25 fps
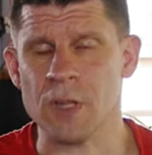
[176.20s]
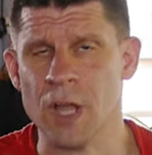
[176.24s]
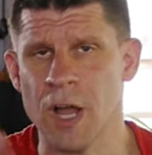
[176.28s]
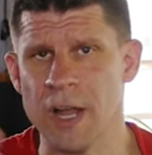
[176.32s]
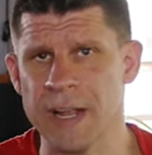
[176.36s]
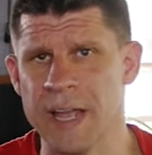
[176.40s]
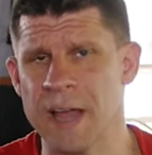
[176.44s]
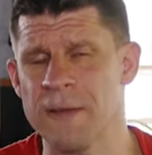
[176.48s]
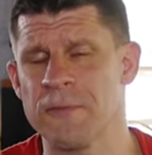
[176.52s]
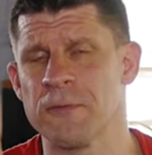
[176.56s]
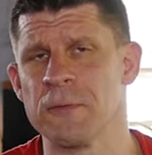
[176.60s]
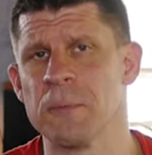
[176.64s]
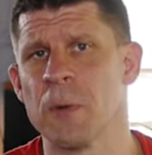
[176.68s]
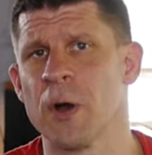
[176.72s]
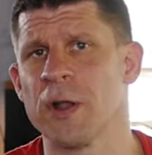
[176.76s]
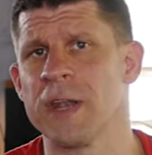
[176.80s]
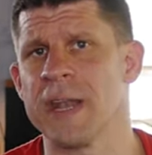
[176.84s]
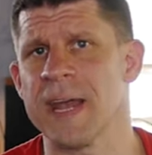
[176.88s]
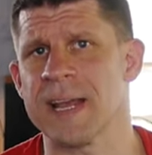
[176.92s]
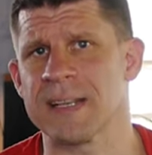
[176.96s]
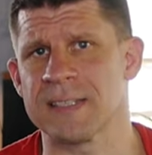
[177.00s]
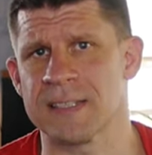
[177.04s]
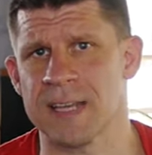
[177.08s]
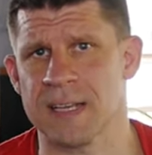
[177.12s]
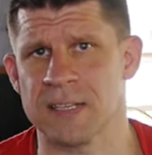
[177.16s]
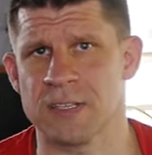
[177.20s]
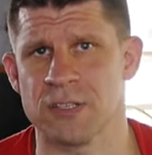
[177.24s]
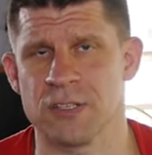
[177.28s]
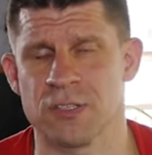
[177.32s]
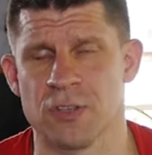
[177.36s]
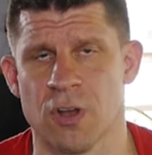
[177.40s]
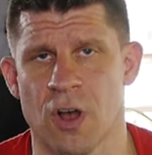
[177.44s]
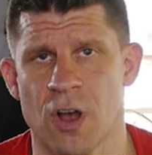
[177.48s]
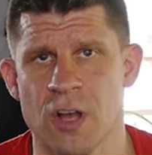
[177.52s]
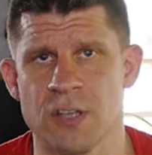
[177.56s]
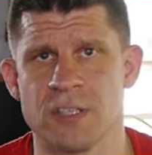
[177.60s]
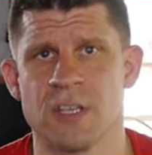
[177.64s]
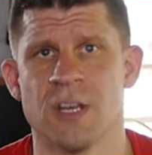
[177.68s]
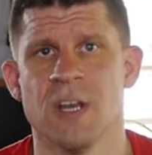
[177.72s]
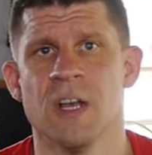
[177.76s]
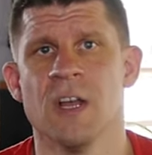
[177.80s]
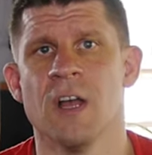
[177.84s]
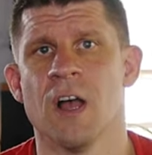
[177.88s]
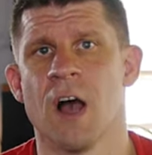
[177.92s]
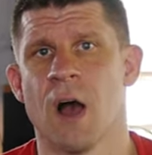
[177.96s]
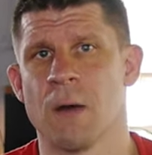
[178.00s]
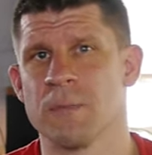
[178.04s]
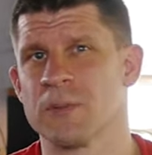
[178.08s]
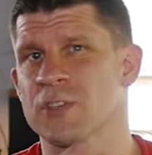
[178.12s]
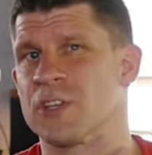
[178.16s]
Okay, for my next exercise,
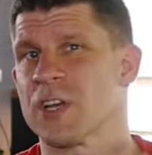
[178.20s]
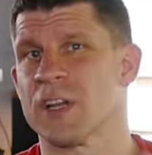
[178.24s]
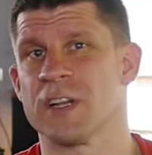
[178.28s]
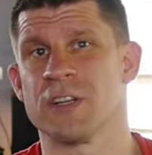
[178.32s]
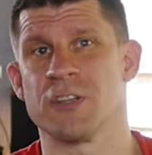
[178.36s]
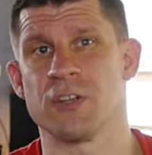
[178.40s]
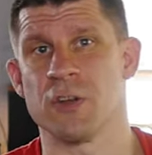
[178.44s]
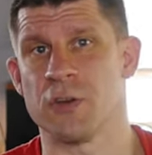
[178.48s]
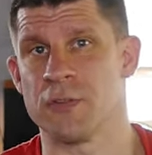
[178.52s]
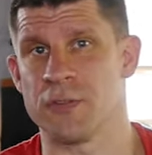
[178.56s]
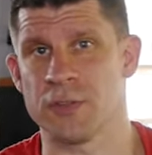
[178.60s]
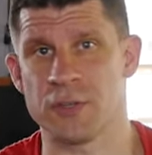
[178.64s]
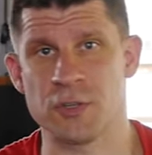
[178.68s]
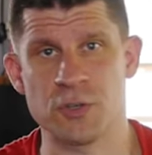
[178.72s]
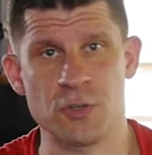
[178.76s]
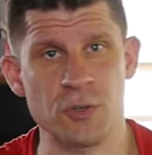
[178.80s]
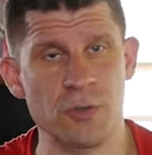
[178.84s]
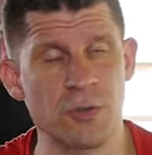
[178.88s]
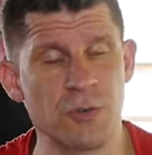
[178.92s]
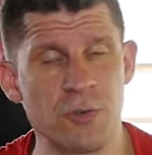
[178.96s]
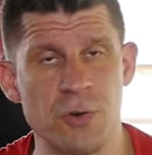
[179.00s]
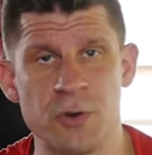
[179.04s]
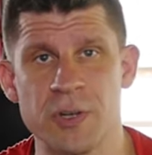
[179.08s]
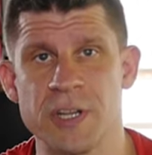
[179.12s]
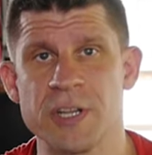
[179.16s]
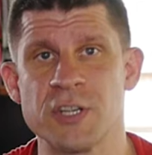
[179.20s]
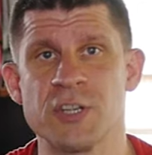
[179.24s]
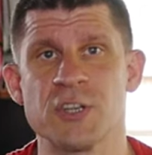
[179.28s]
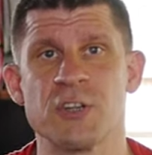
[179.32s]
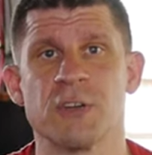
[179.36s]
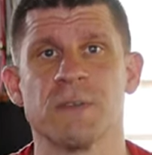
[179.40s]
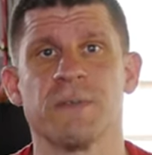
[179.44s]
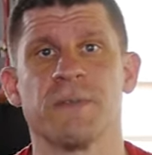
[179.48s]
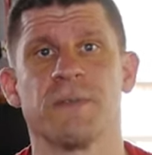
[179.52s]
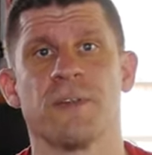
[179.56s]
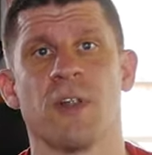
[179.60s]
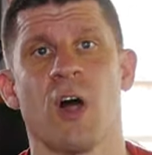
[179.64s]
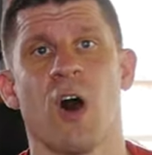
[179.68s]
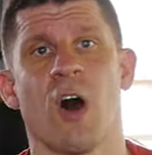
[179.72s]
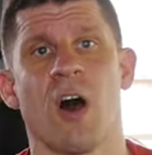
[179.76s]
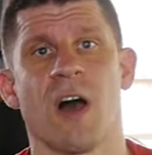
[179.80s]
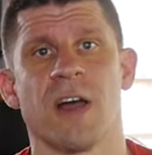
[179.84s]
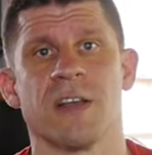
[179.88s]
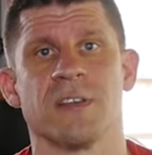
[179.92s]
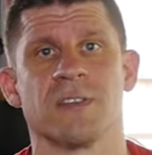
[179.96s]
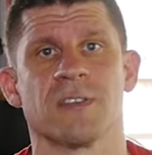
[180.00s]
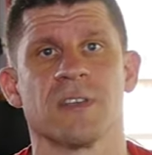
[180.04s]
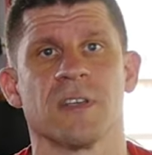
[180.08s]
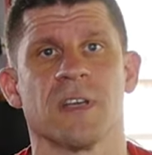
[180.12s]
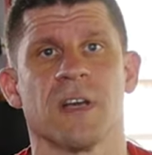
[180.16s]
I'm just gonna do the traditional
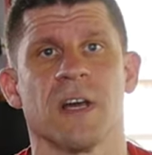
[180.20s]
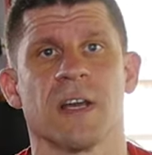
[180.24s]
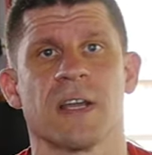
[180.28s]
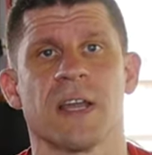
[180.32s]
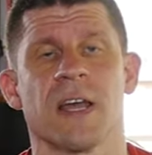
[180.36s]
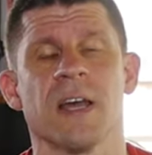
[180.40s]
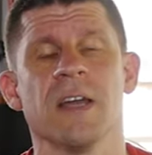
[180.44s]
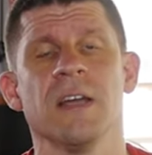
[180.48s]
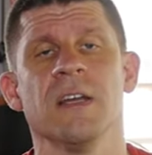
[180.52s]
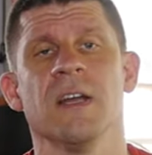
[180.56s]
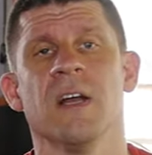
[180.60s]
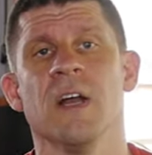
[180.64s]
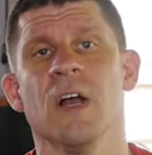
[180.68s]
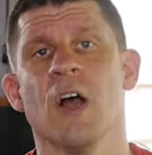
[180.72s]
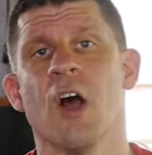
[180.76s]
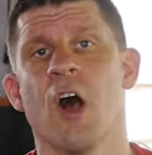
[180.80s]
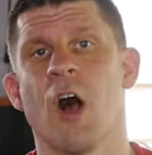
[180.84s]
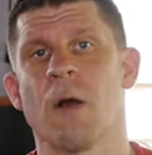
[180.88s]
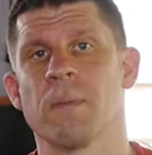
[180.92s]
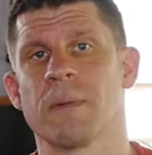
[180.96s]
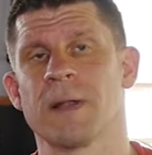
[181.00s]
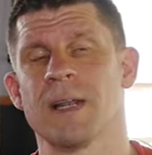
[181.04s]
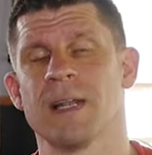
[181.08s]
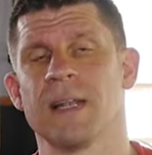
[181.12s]
flies, okay? I'm gonna